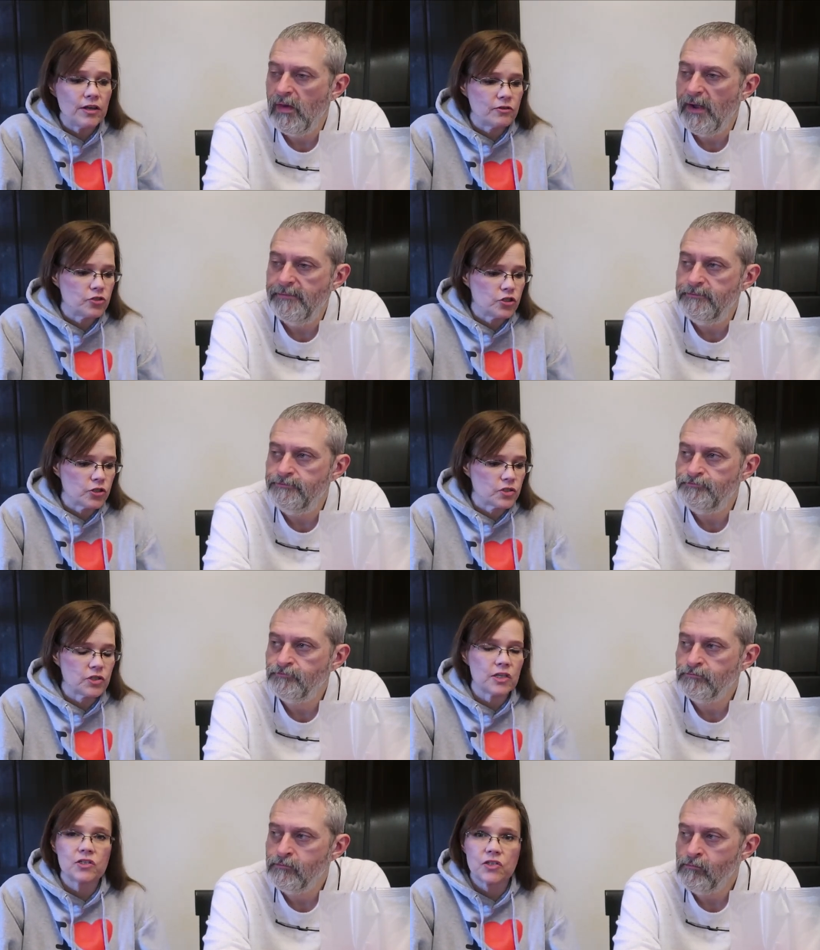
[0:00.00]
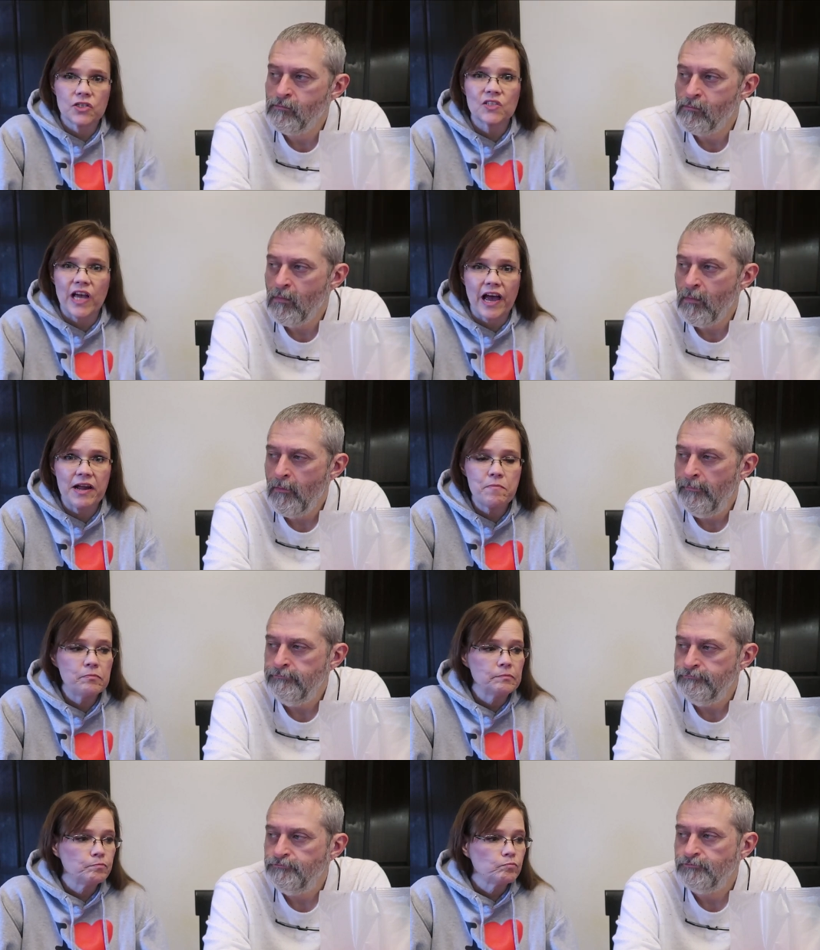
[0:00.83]
Speaker 1: Yeah. It's just, it's the
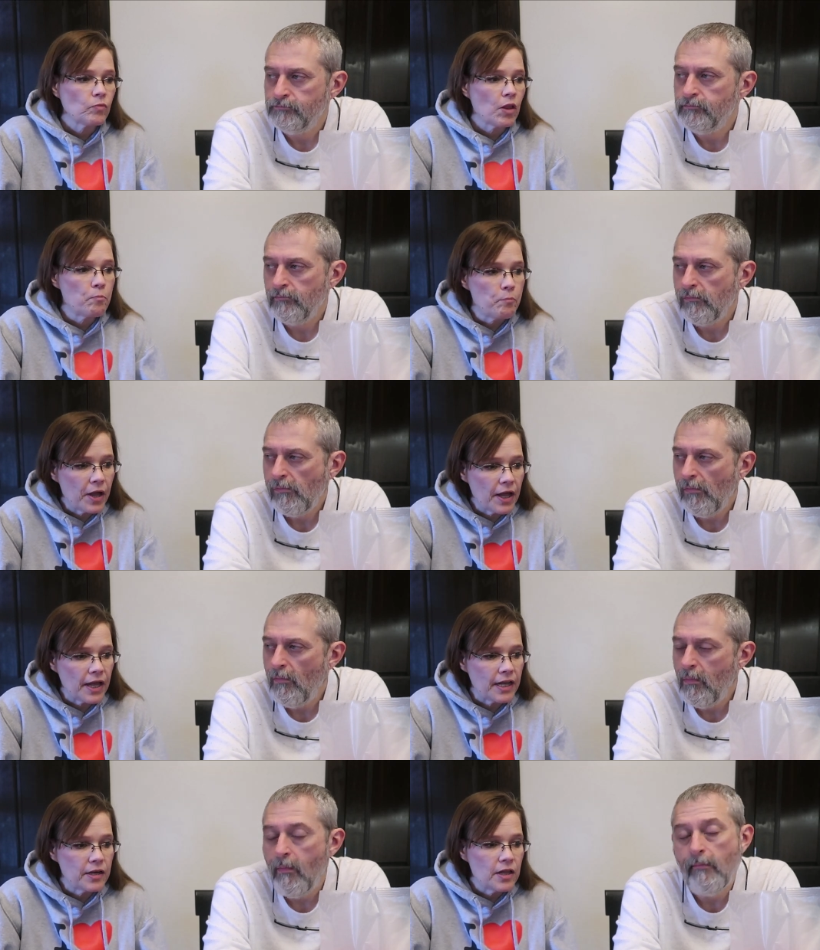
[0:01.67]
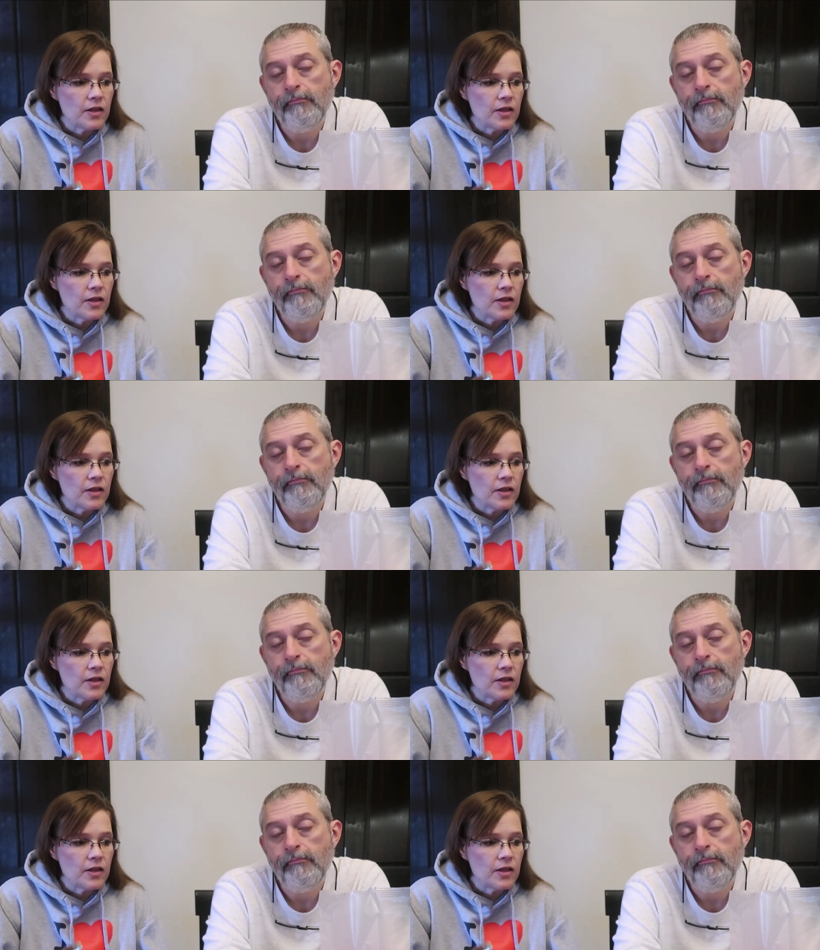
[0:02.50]
same. But